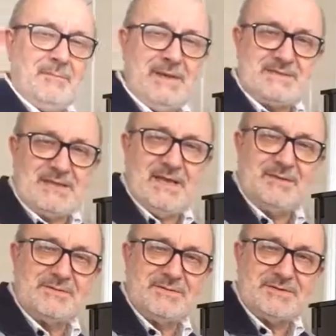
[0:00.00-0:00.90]
Make
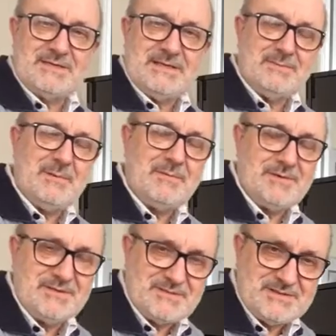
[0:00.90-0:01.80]
scales just a little bit
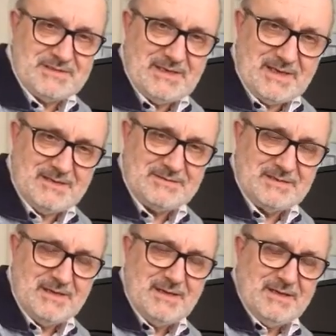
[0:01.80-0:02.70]
more interesting, and
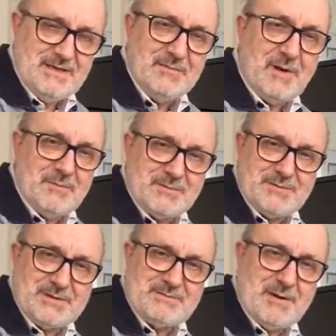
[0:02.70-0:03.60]
you might want
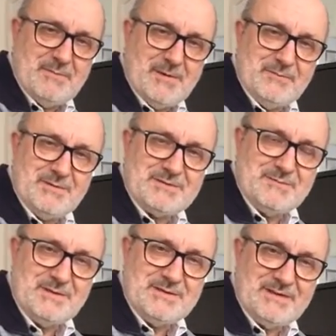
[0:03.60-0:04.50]
to experiment with
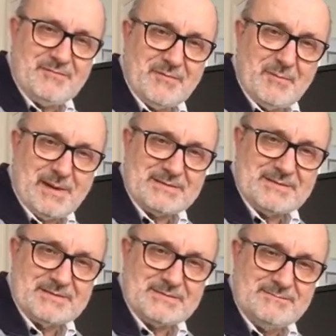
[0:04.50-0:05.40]
some different
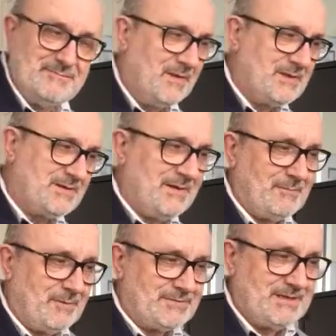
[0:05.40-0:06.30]
patterns. So
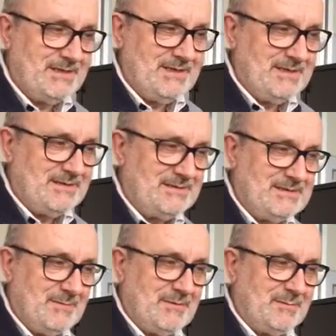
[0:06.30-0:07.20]
that was
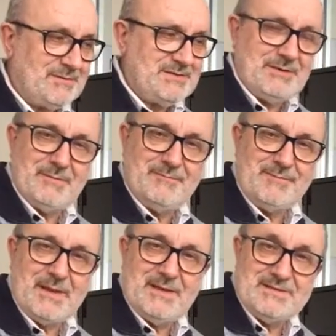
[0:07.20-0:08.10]
tip number 2.
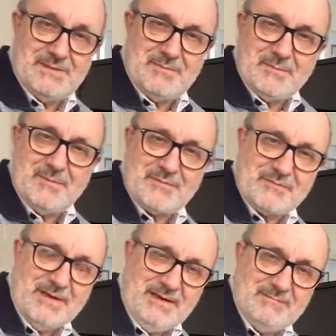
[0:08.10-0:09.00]
Tip number
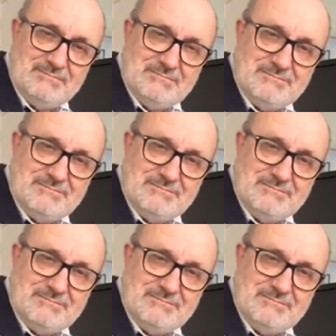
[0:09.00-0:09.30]
3,